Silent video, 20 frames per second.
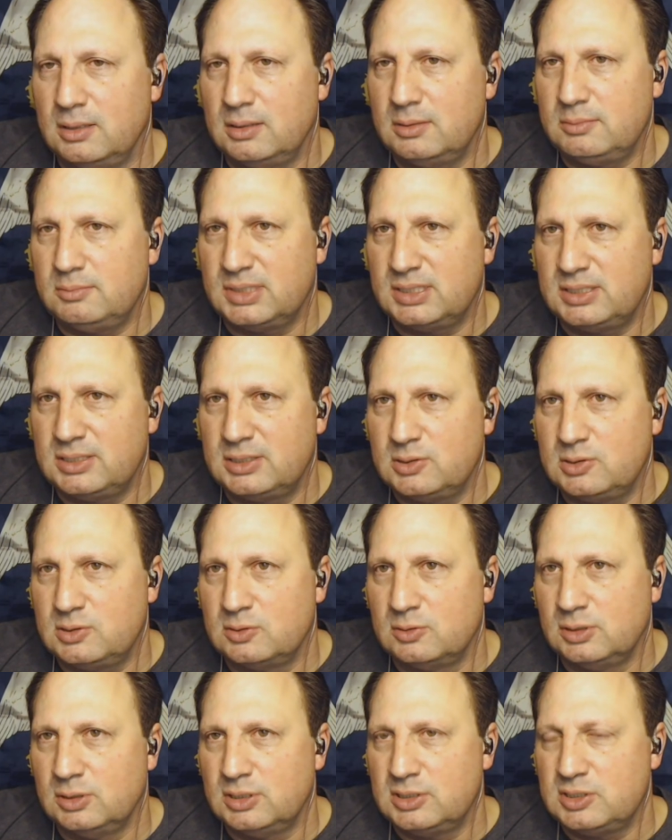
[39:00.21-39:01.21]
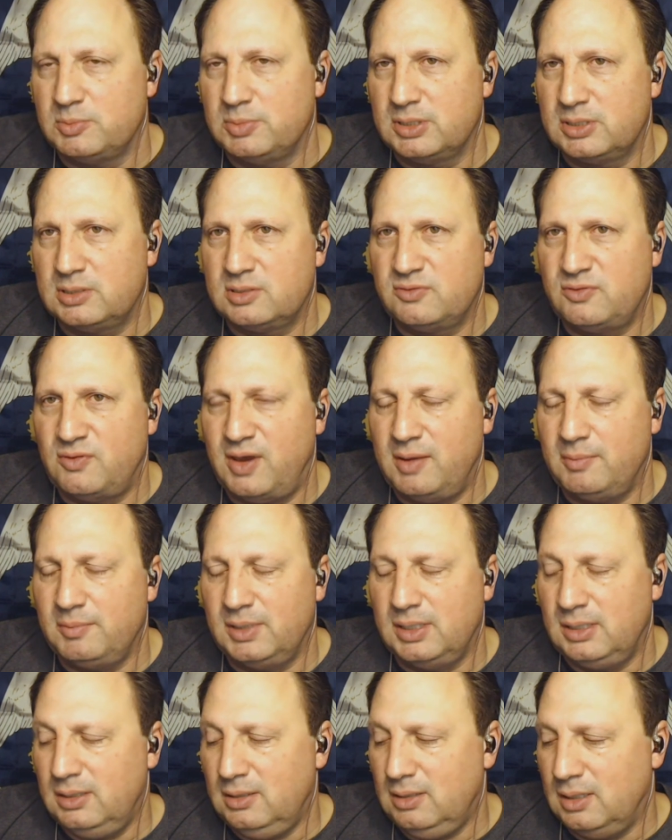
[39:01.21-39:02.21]
my sister Elizabeth's
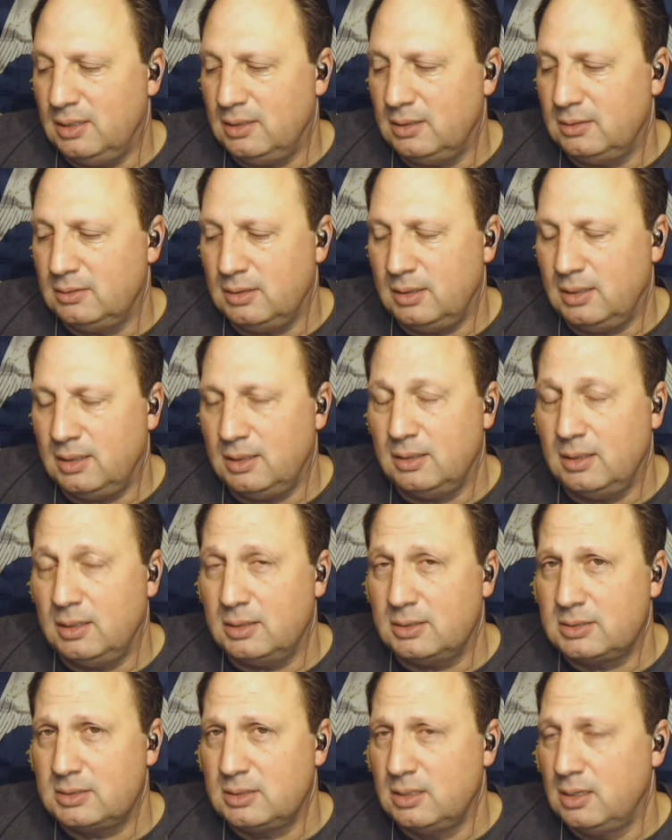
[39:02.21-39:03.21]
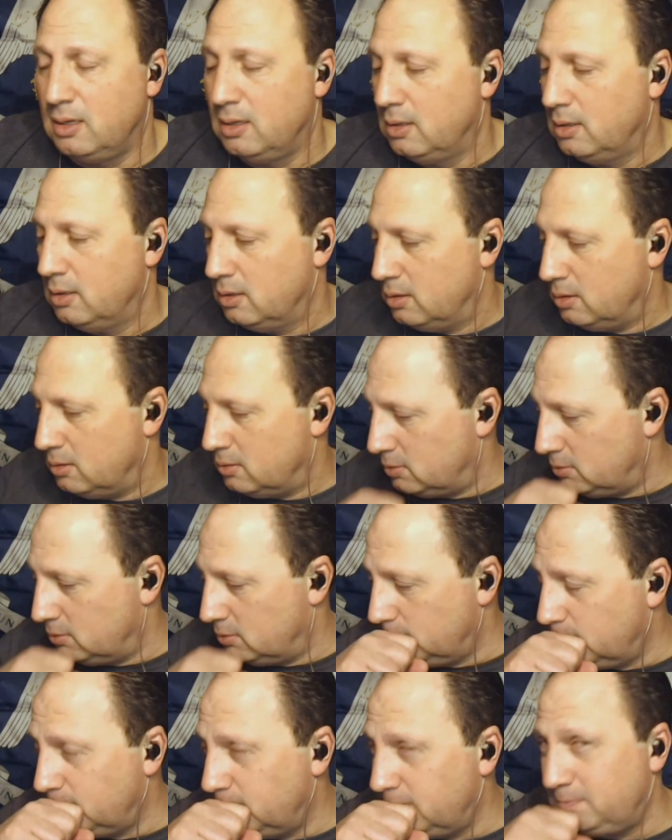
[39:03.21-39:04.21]
family and us.
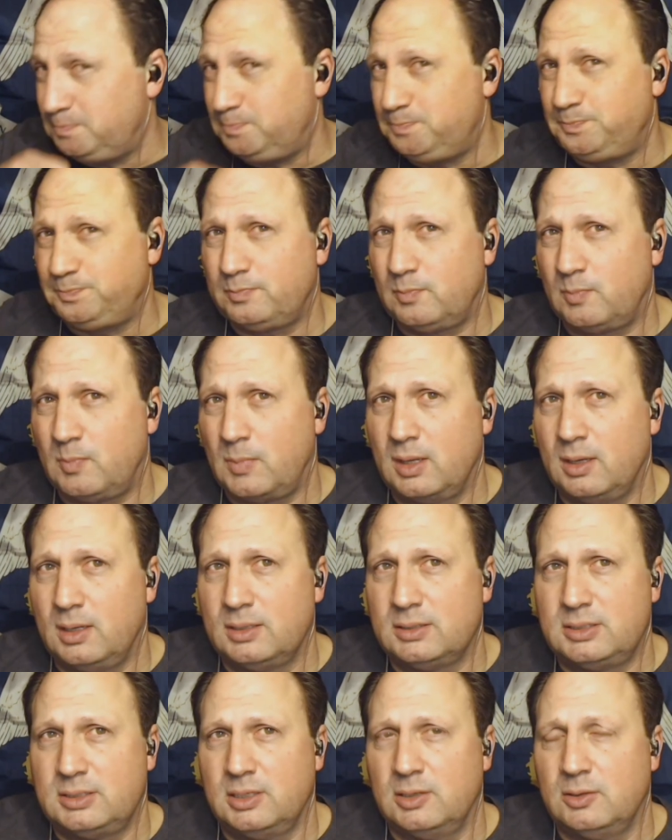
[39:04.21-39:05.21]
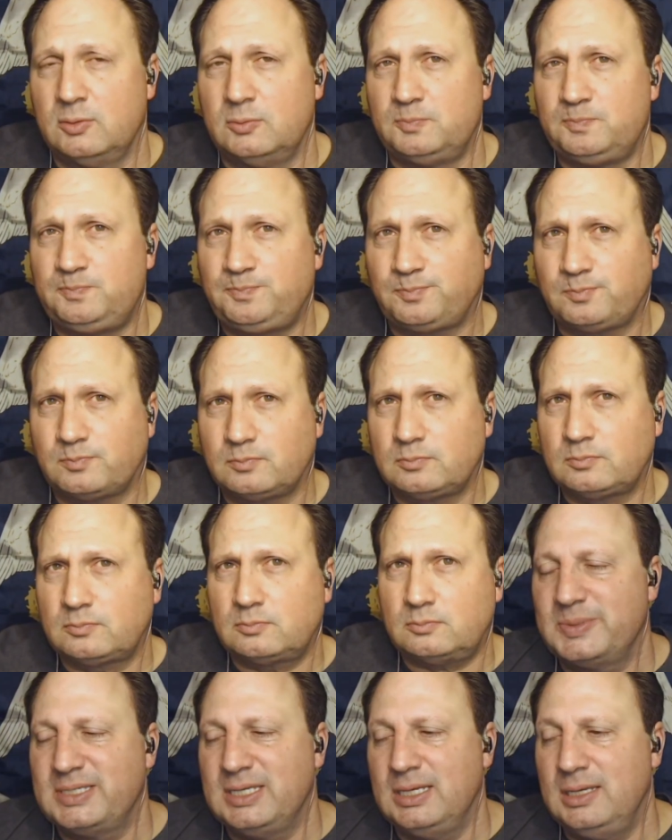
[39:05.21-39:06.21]
And so
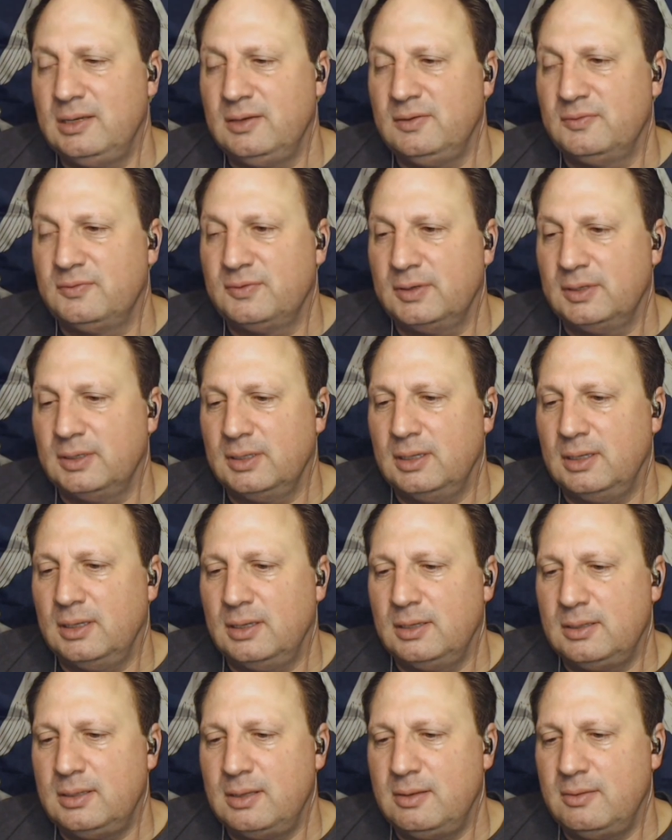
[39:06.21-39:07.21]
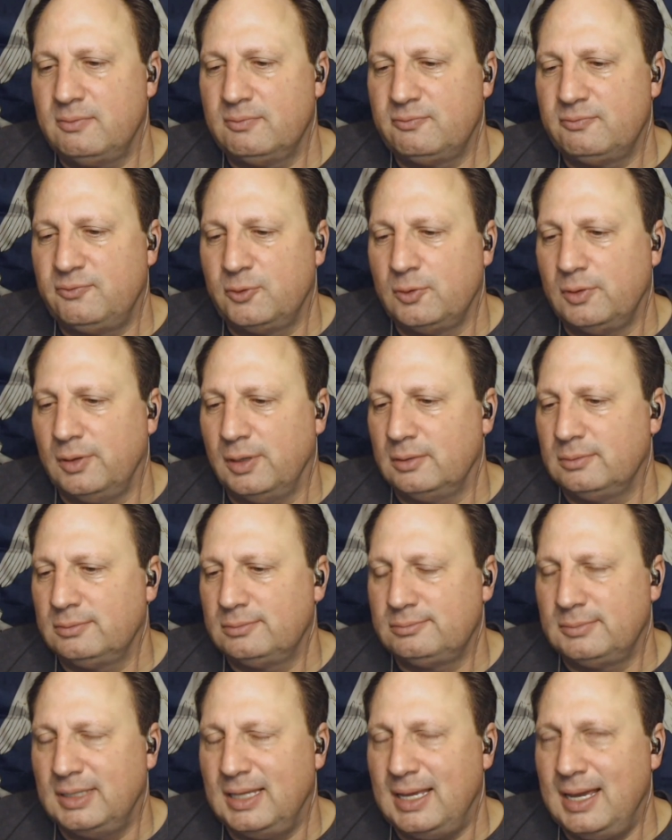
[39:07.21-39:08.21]
Christmas Eve, for
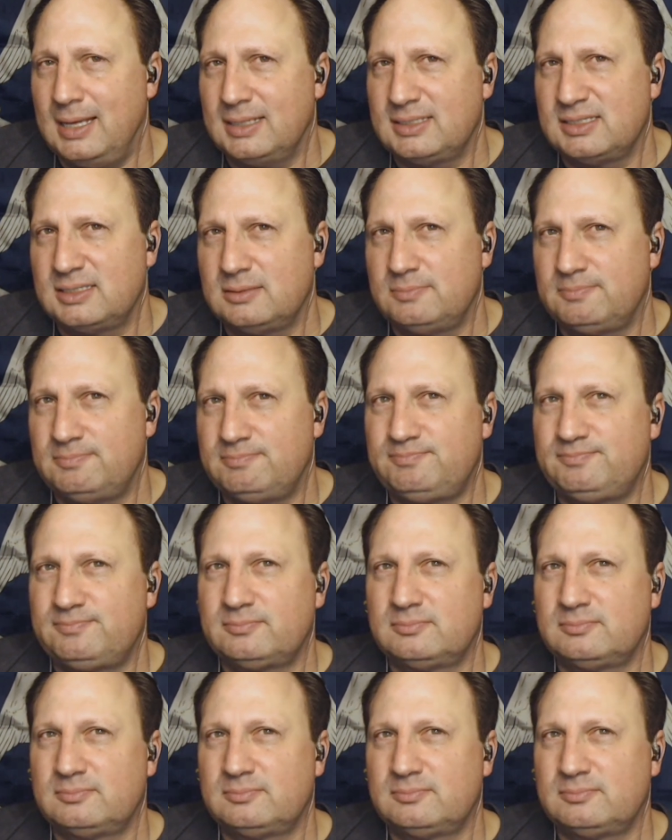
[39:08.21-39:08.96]
the last,